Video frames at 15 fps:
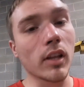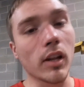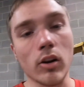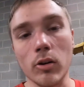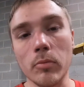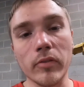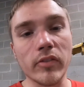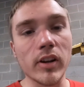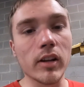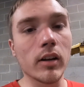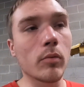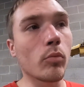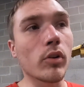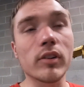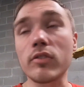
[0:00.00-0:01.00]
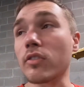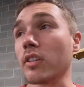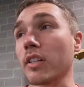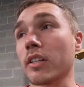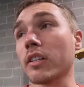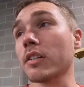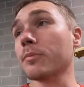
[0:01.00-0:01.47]
That Harbor Freight gun works
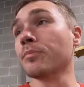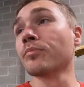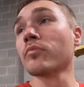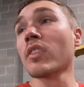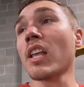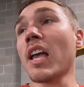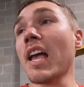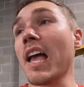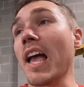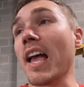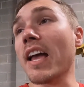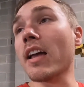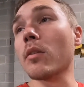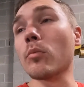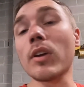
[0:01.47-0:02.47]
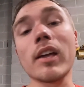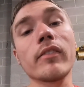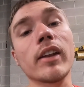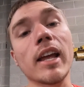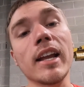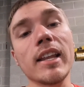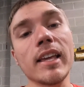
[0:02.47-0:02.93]
really good, and we have
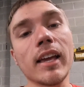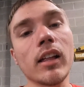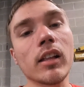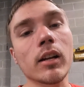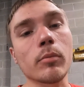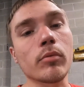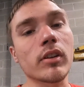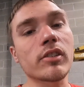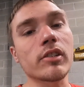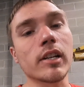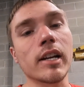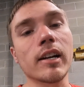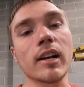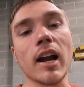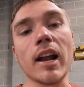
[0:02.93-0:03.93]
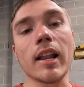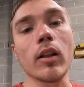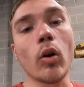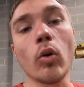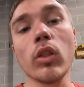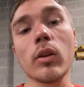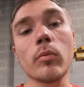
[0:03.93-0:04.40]
an 80-gallon compressor here and it
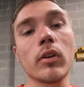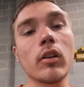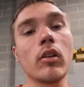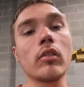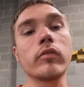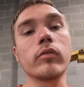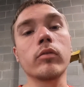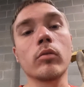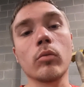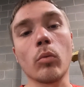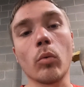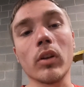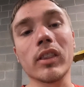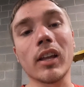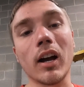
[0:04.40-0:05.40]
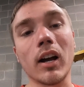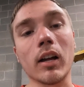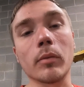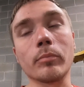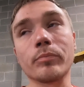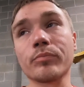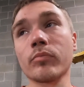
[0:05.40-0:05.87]
only went off 1
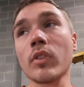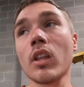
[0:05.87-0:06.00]
time.